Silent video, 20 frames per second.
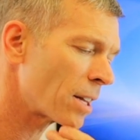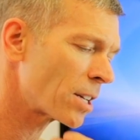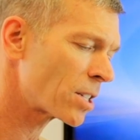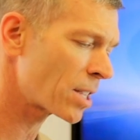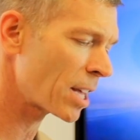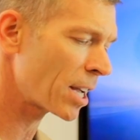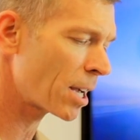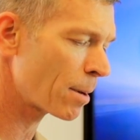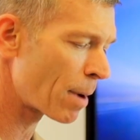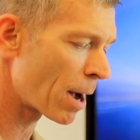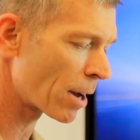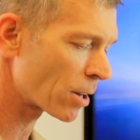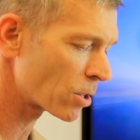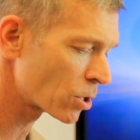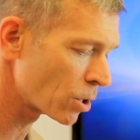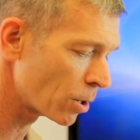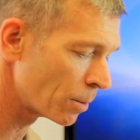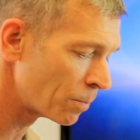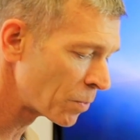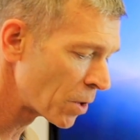Let's think about it.
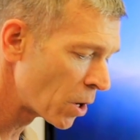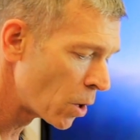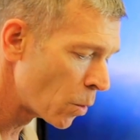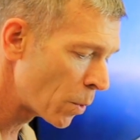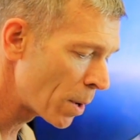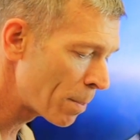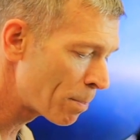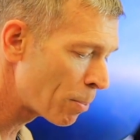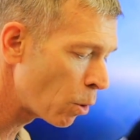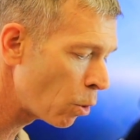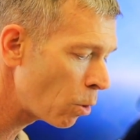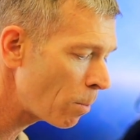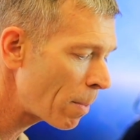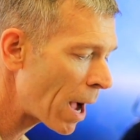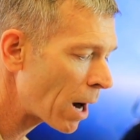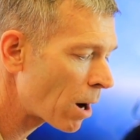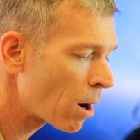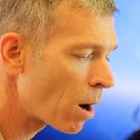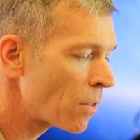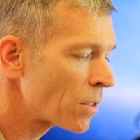So we pull
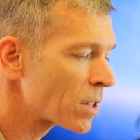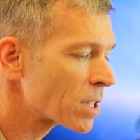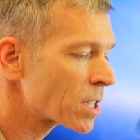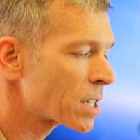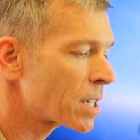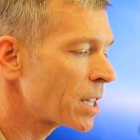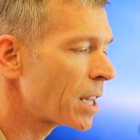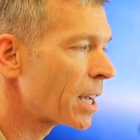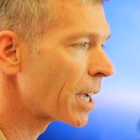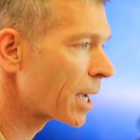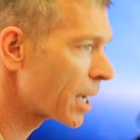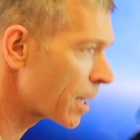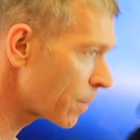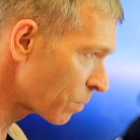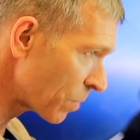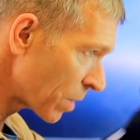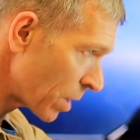back on the stick.